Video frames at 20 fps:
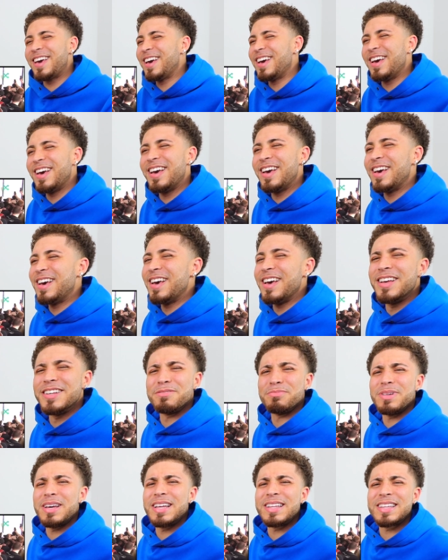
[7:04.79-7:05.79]
this
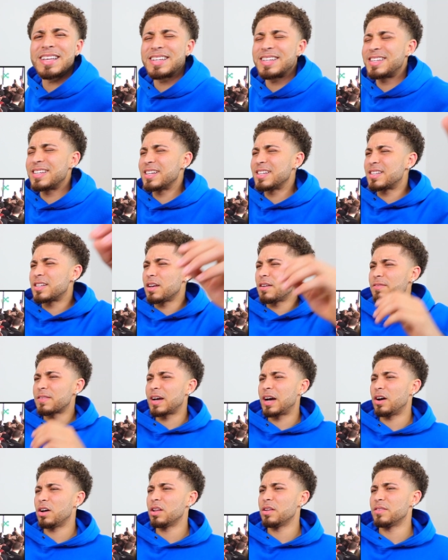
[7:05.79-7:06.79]
man thinks he's a tough
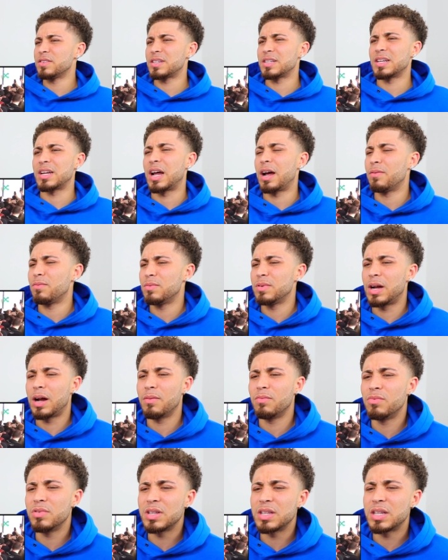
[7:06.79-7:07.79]
guy all of a sudden. I'm
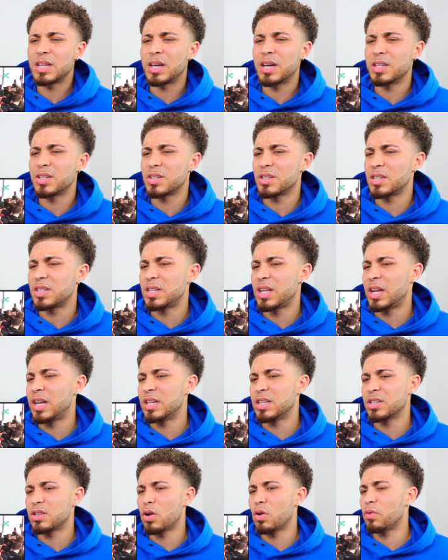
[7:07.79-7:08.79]
I'm really not
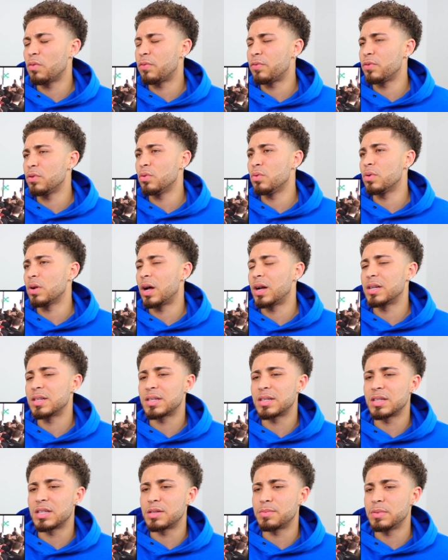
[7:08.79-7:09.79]
understanding this whole feud,
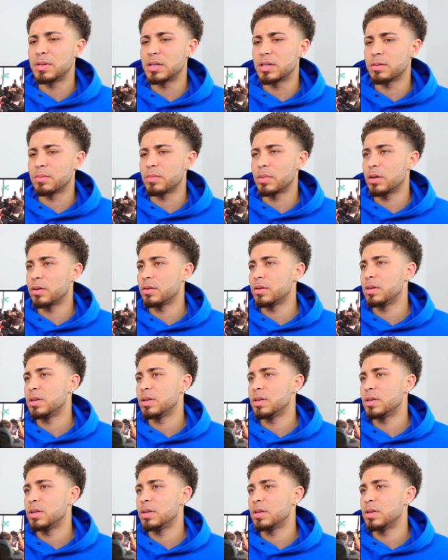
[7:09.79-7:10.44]
honestly speaking, bro.